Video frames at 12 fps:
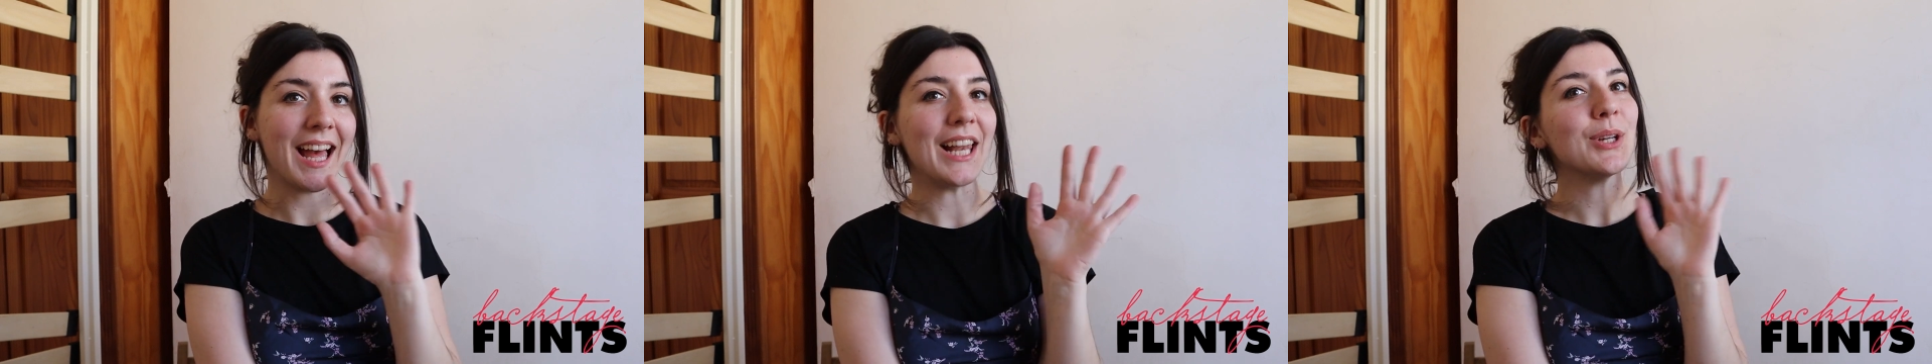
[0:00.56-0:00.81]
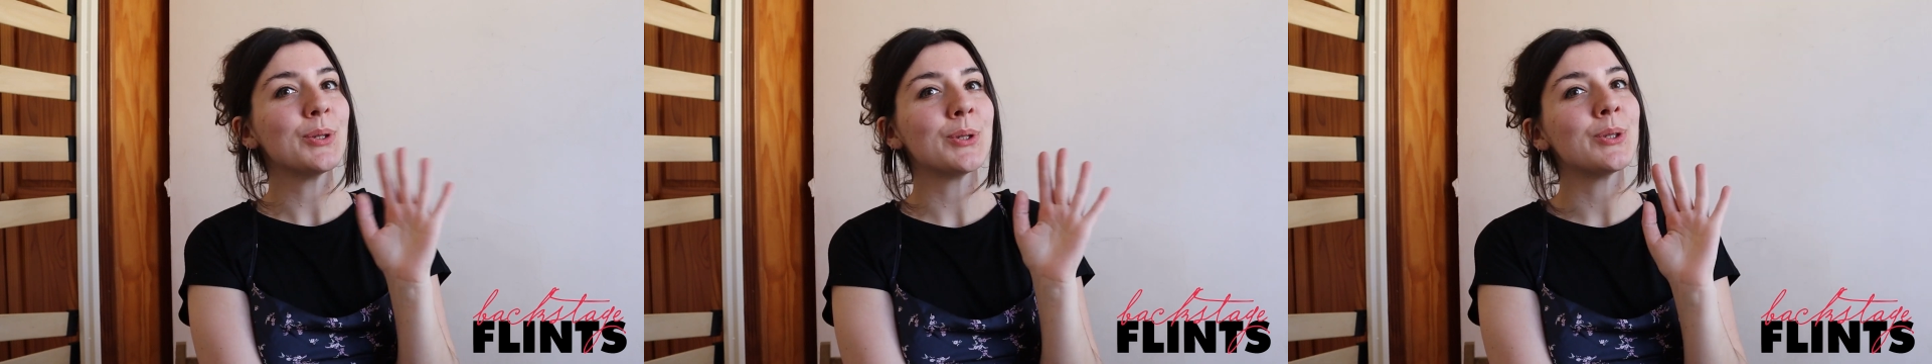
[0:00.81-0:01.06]

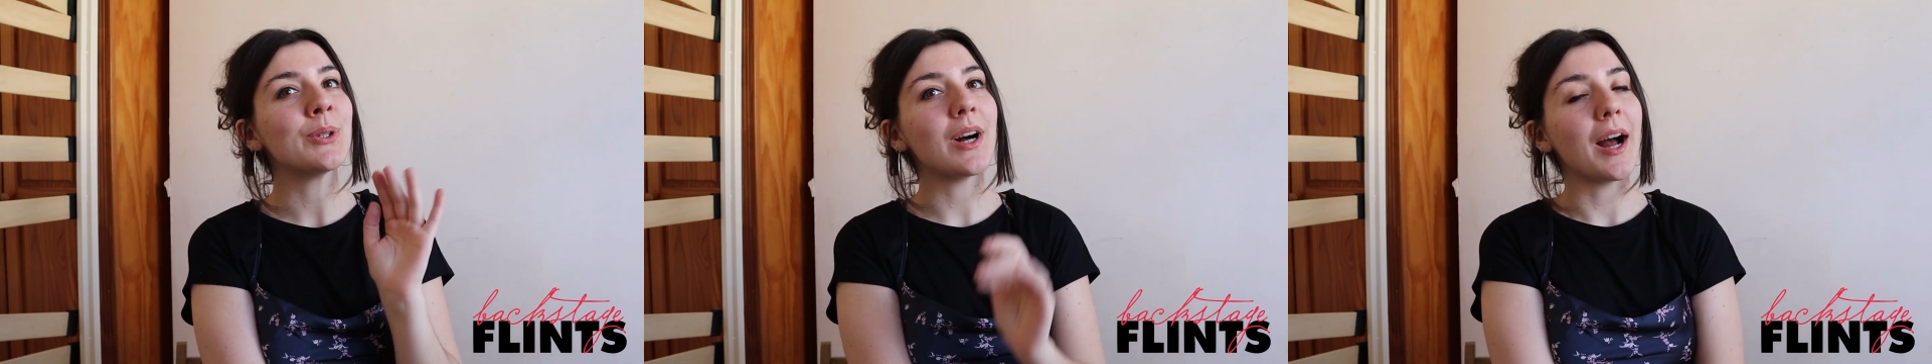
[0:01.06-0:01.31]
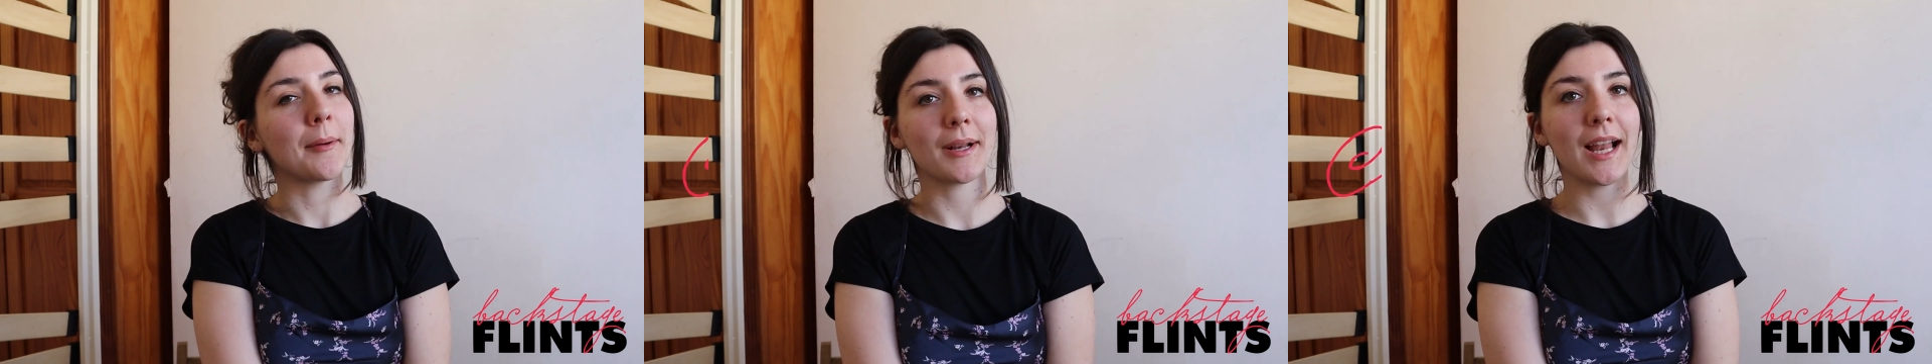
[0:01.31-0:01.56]

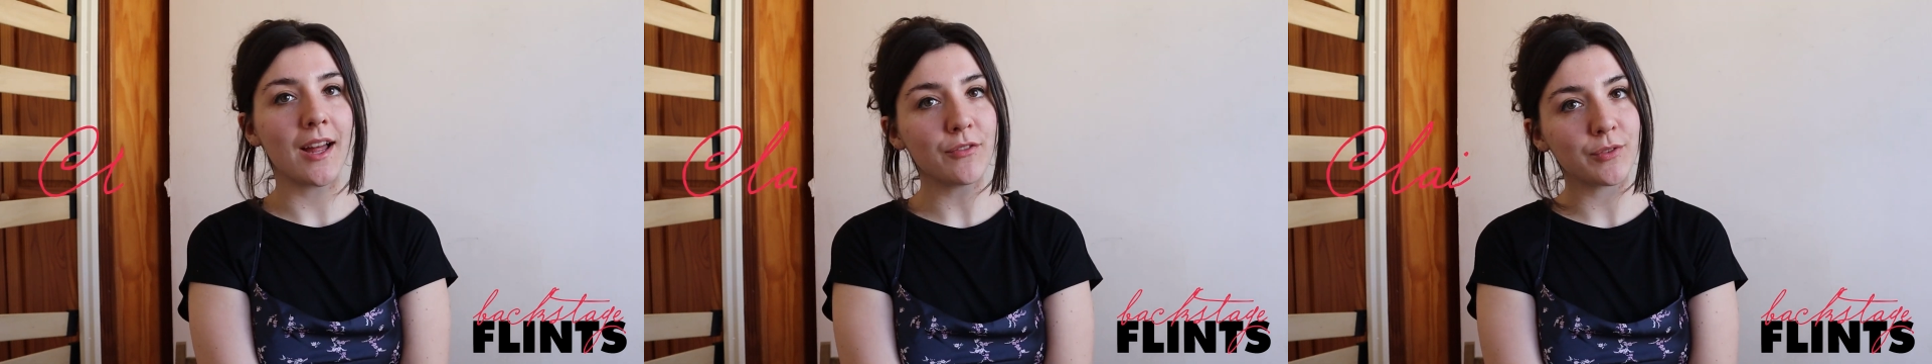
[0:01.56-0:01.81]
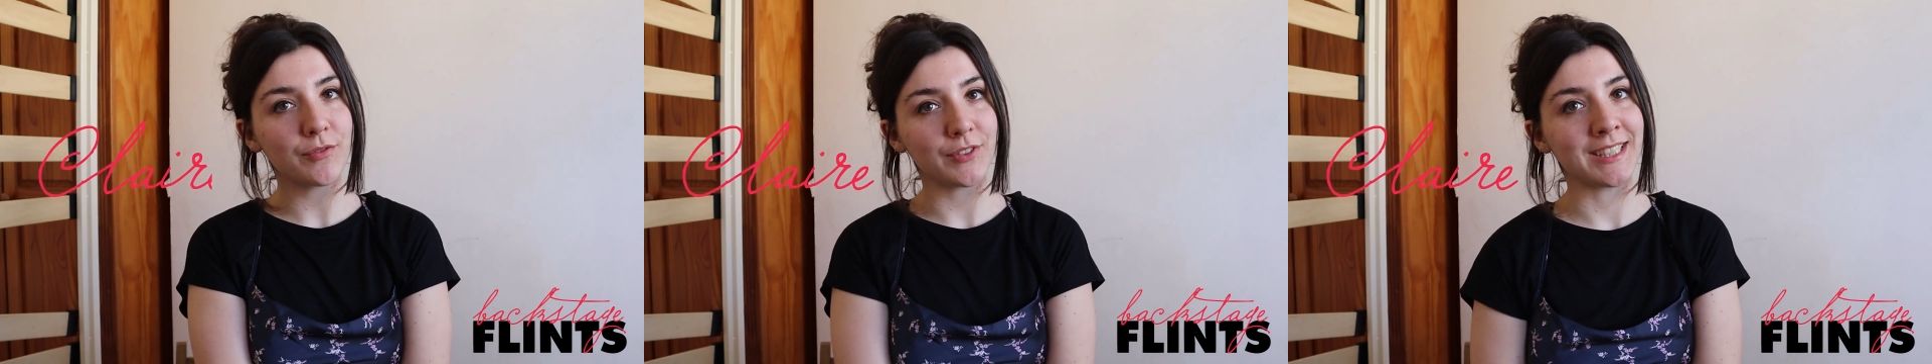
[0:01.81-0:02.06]
Hello, I'm
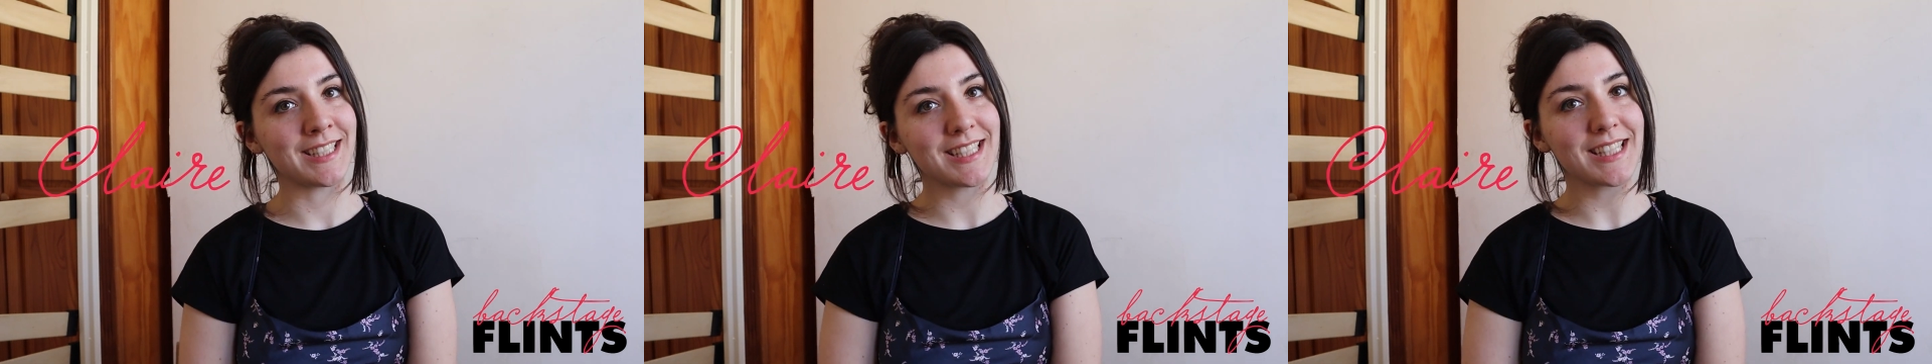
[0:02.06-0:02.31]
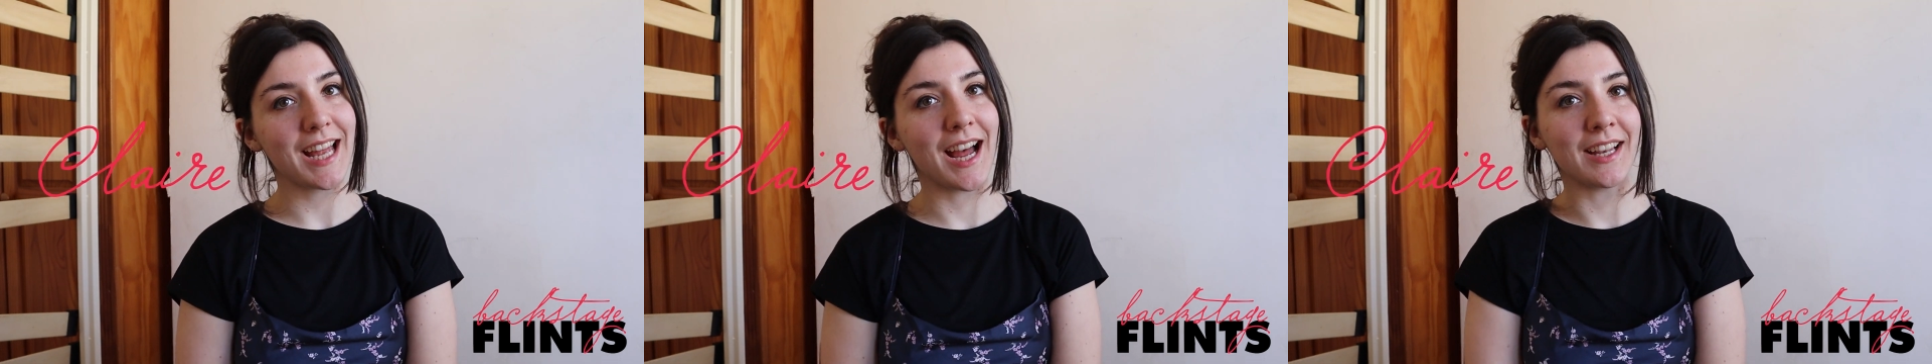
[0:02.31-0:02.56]
Claire from
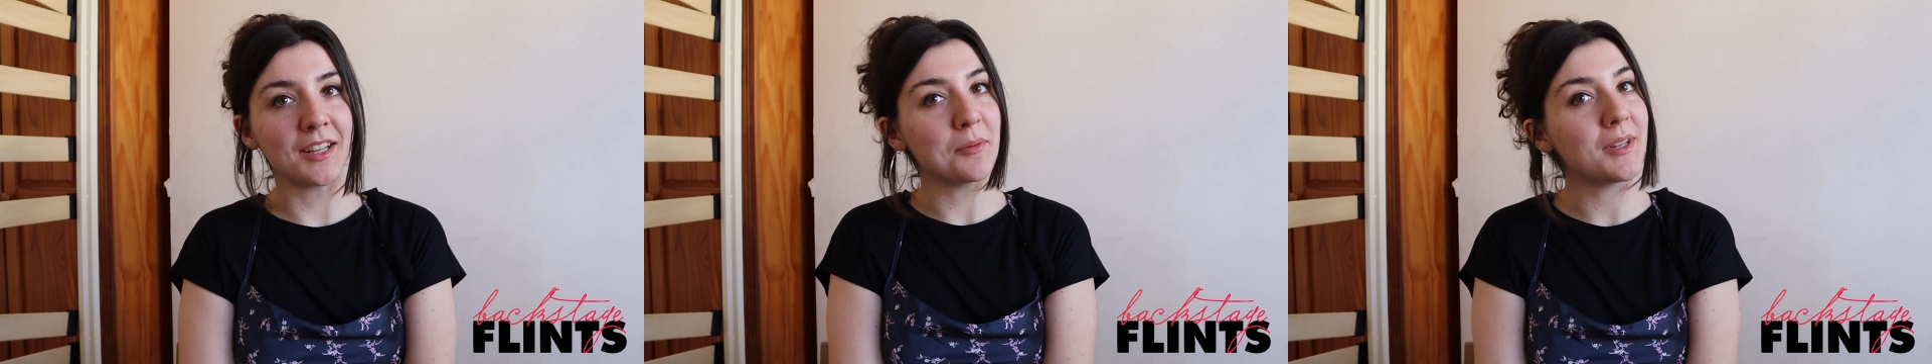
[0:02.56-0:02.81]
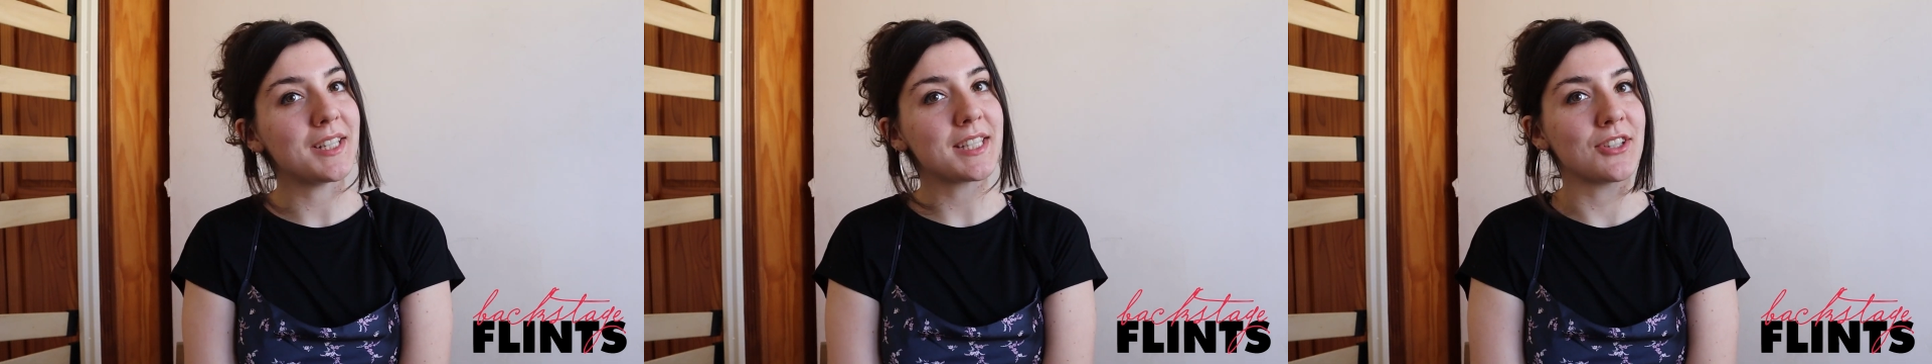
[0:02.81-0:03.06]
Flints and
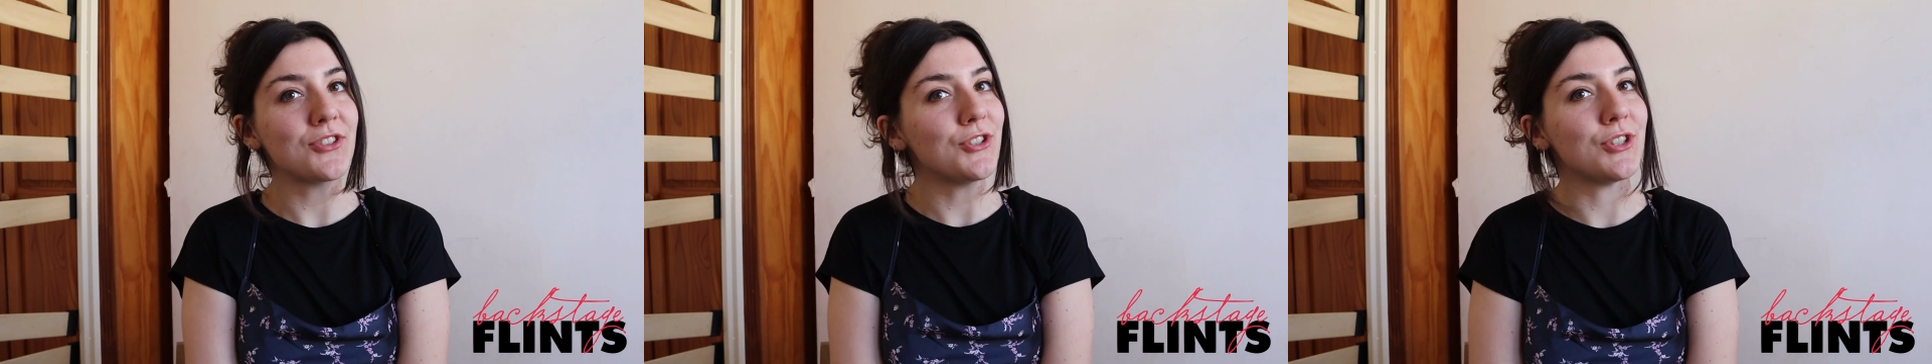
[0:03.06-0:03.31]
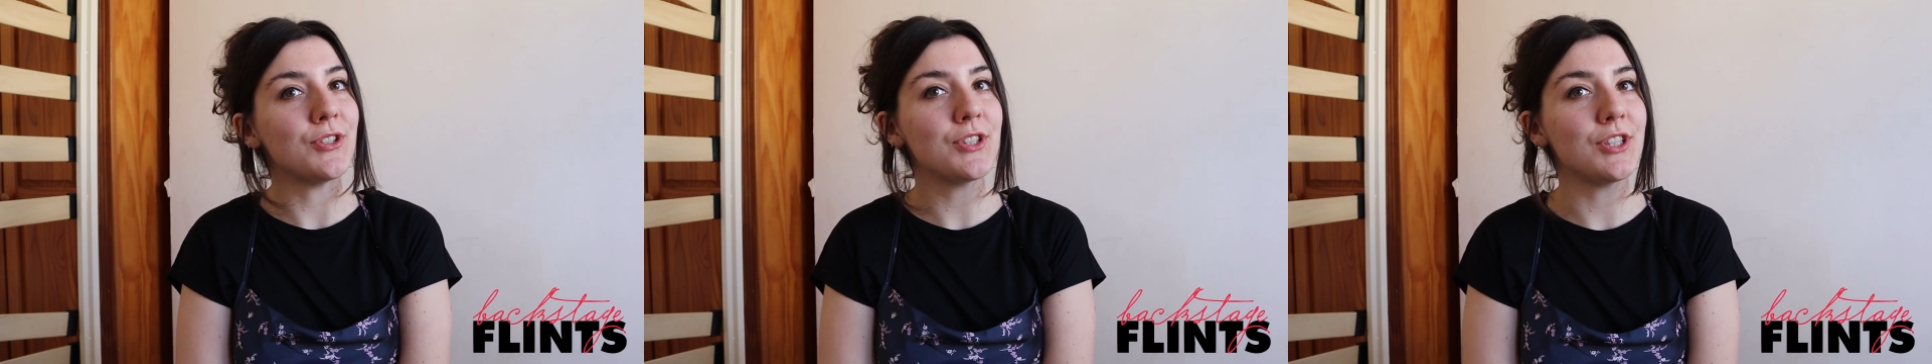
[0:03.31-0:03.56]
I'm here to
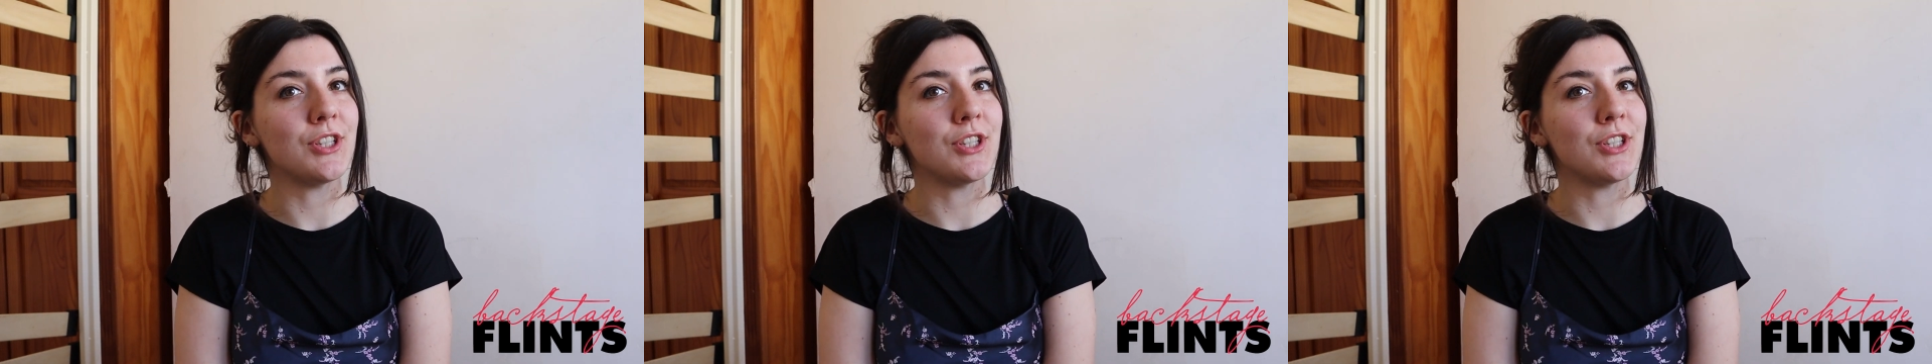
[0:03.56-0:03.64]
introduce